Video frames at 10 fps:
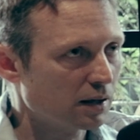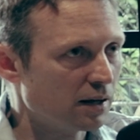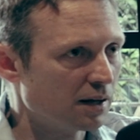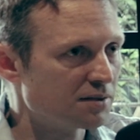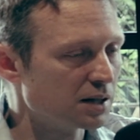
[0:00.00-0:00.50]

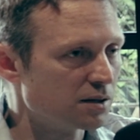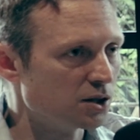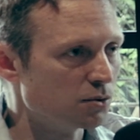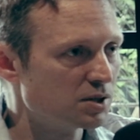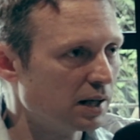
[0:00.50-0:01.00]
I think that
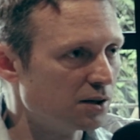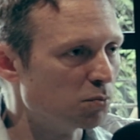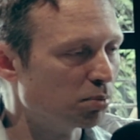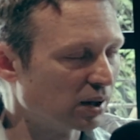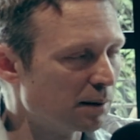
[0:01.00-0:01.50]
you
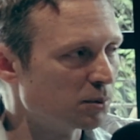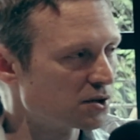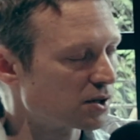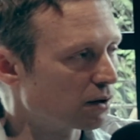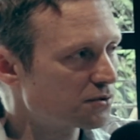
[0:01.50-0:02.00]
blame
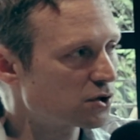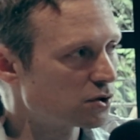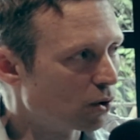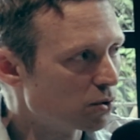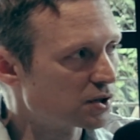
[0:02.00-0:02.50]
yourself
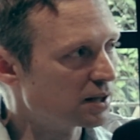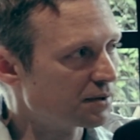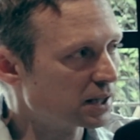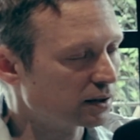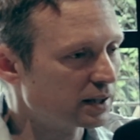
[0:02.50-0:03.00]
so
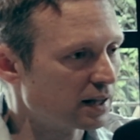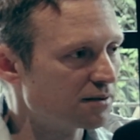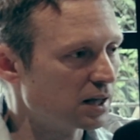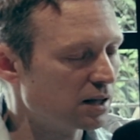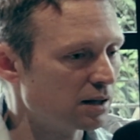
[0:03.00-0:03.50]
significantly. And I
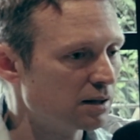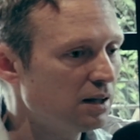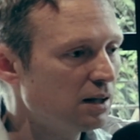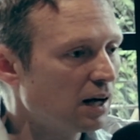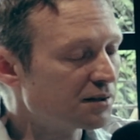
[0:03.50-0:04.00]
think
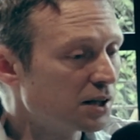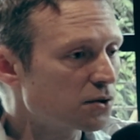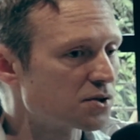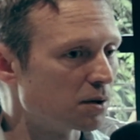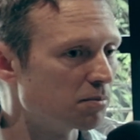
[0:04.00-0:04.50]

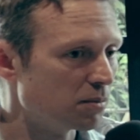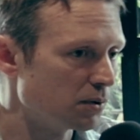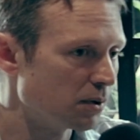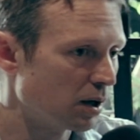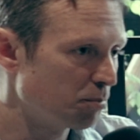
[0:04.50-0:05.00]
there's a
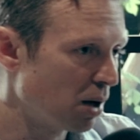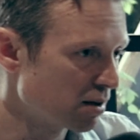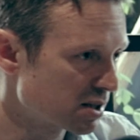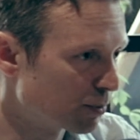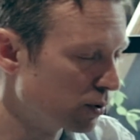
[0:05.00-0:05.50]

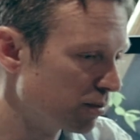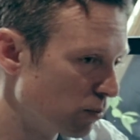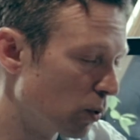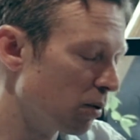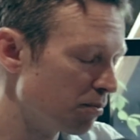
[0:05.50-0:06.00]
possible,
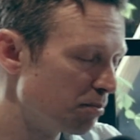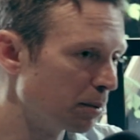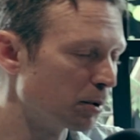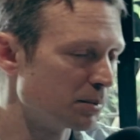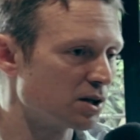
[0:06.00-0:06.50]

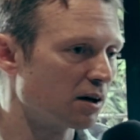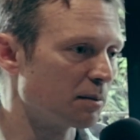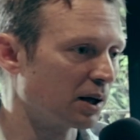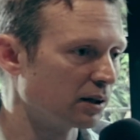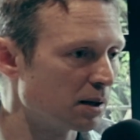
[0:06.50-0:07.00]
people have been
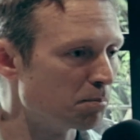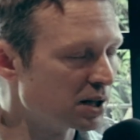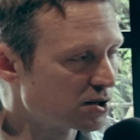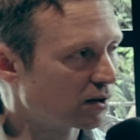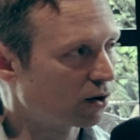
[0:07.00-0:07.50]
talking about like a
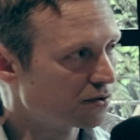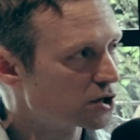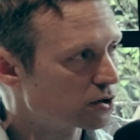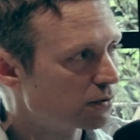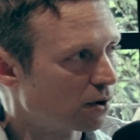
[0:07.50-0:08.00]
mental health
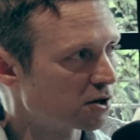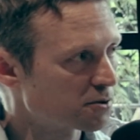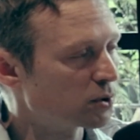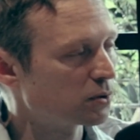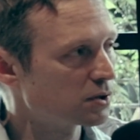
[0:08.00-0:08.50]
issue for
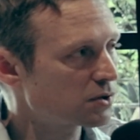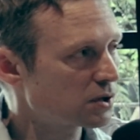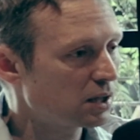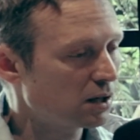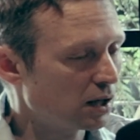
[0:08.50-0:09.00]
entrepreneurs
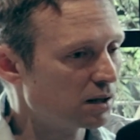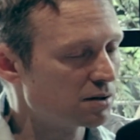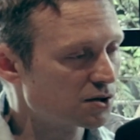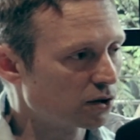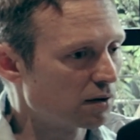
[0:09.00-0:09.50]

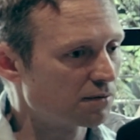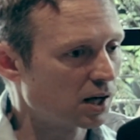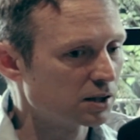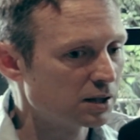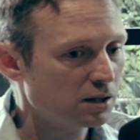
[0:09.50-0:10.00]
in Silicon
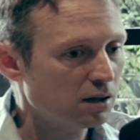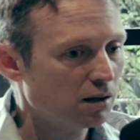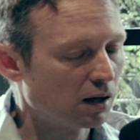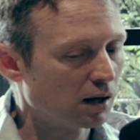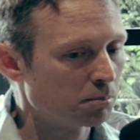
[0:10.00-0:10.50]
Valley.
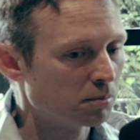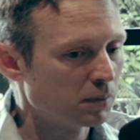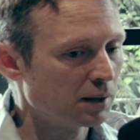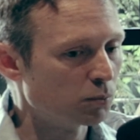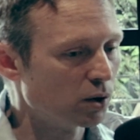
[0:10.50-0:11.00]
And
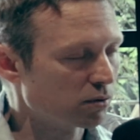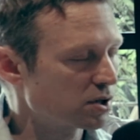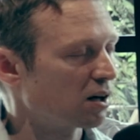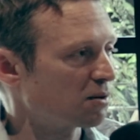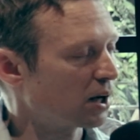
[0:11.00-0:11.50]
we don't
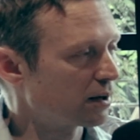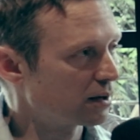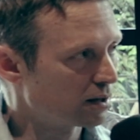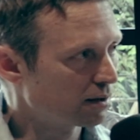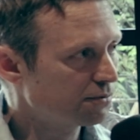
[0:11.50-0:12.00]
talk about it
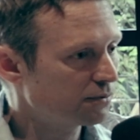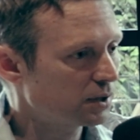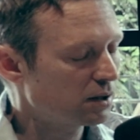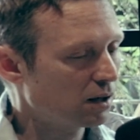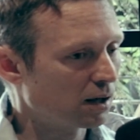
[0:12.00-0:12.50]
enough.
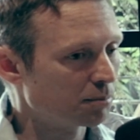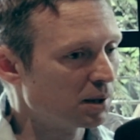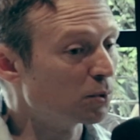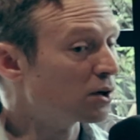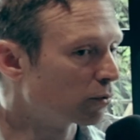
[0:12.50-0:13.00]

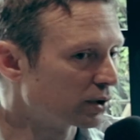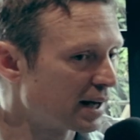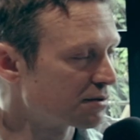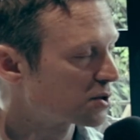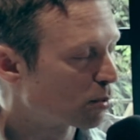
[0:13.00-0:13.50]
And we don't really
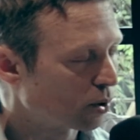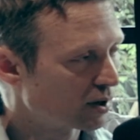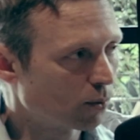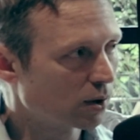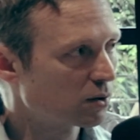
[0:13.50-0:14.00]
have a support
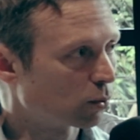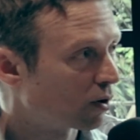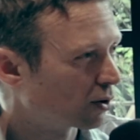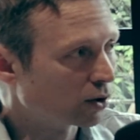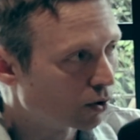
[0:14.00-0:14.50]
network. We're
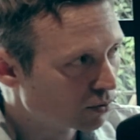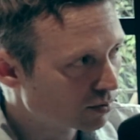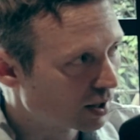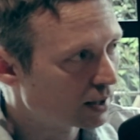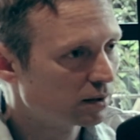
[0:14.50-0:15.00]
all alone,
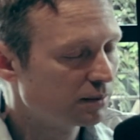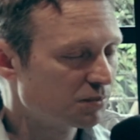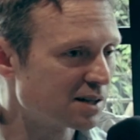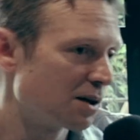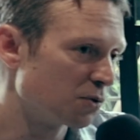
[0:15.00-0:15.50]
right?
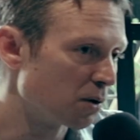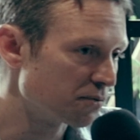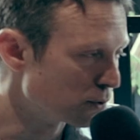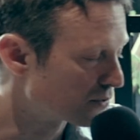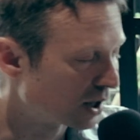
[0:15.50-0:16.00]
Except for our
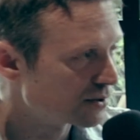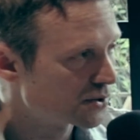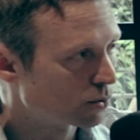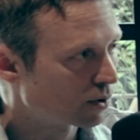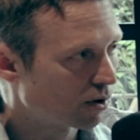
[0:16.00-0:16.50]
few friends
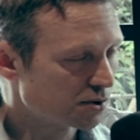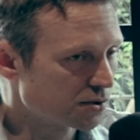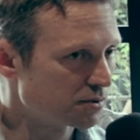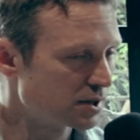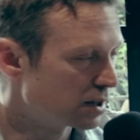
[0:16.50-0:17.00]
who are
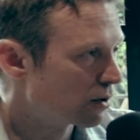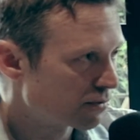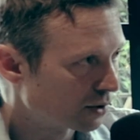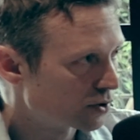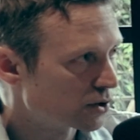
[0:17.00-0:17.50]
also CEO
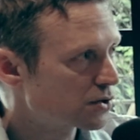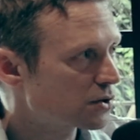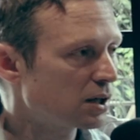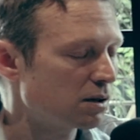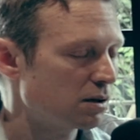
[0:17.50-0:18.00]
founders.
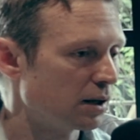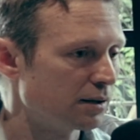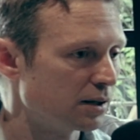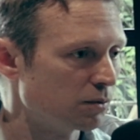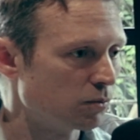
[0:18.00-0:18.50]

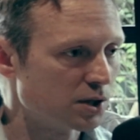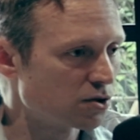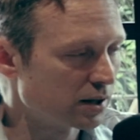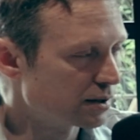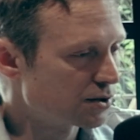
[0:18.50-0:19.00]
And then we
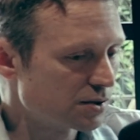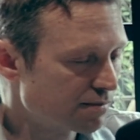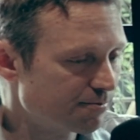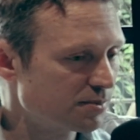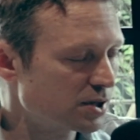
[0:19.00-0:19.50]
try to just
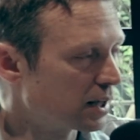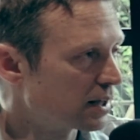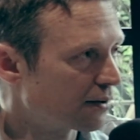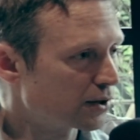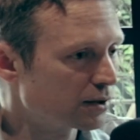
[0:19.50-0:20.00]
stay
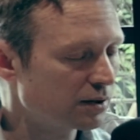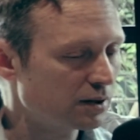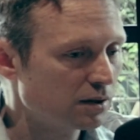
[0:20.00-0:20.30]
together.